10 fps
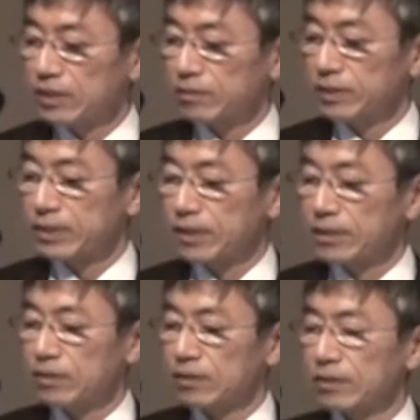degrees
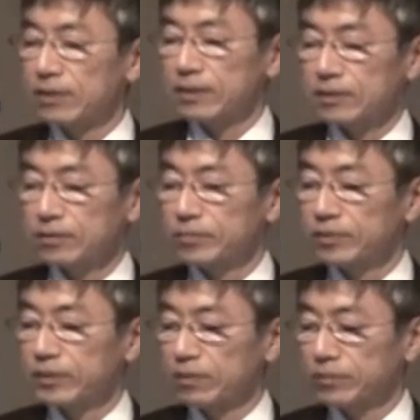uh,
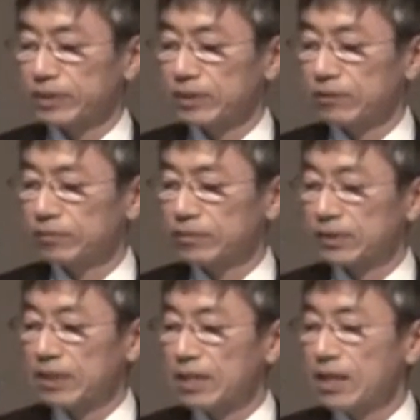
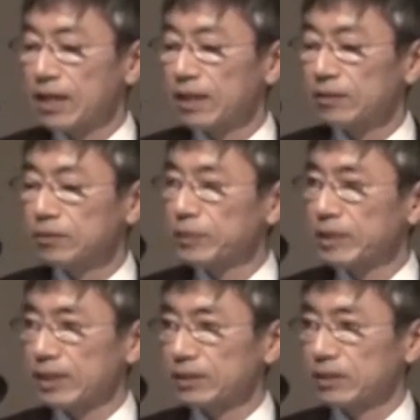Celsius and
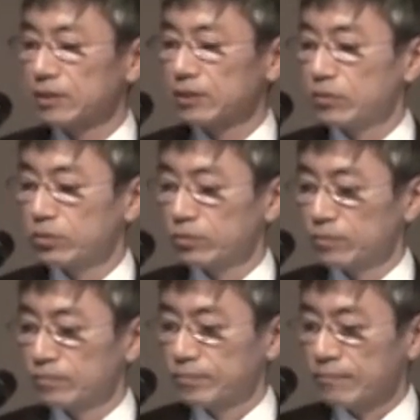pH is
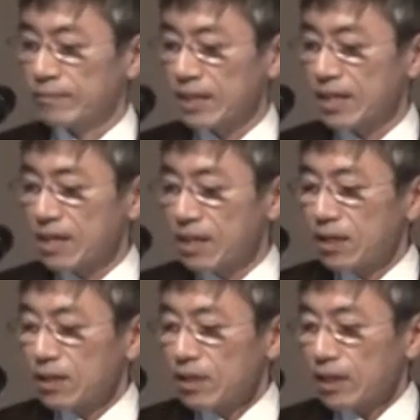2.
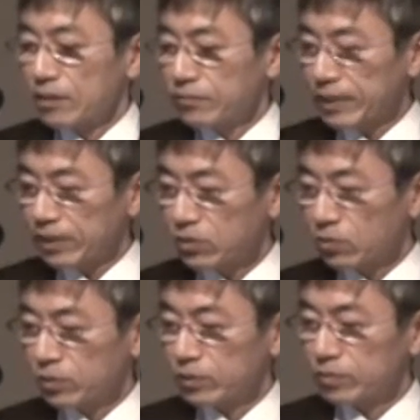And very
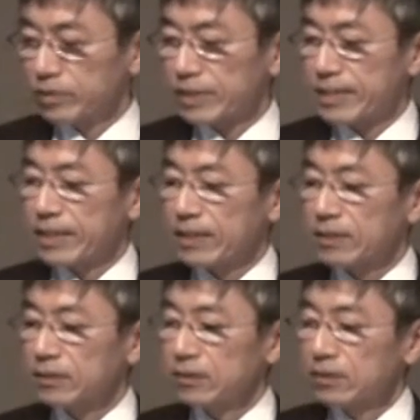close to
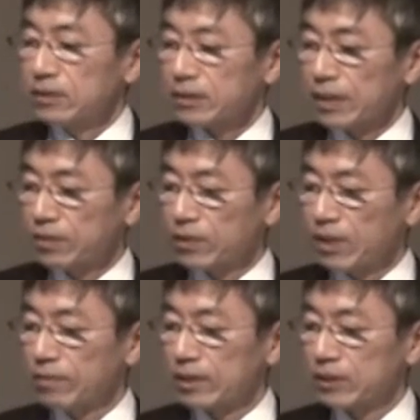there,
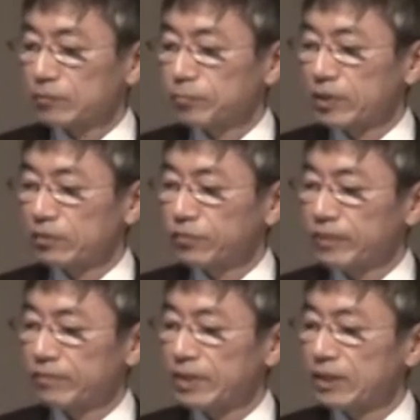Sainokawara Spring
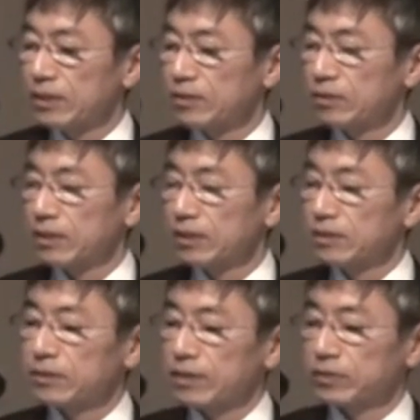50 degree
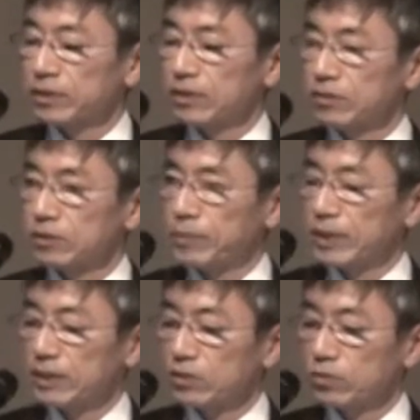Celsius
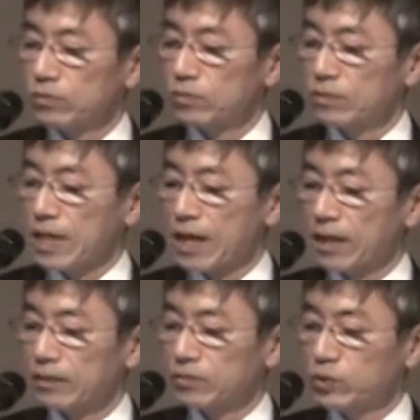pH 2
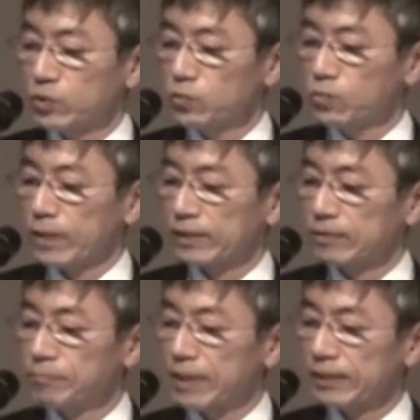and a new
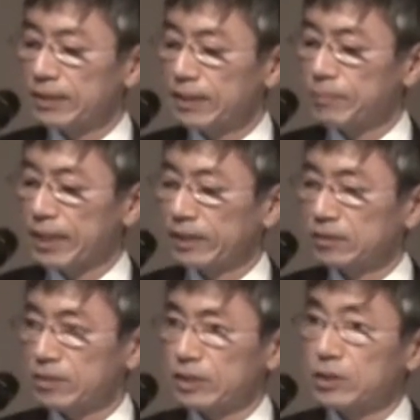one, Bandai
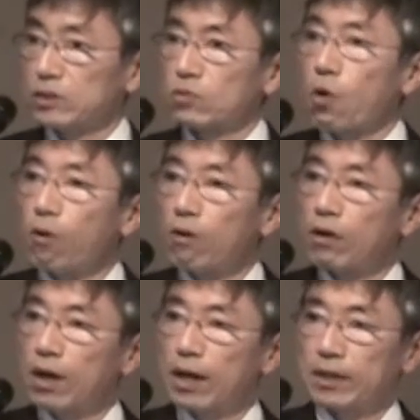mine, this is
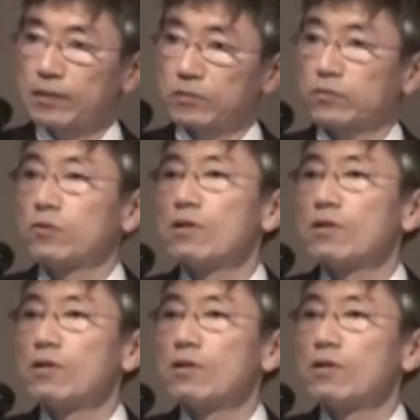around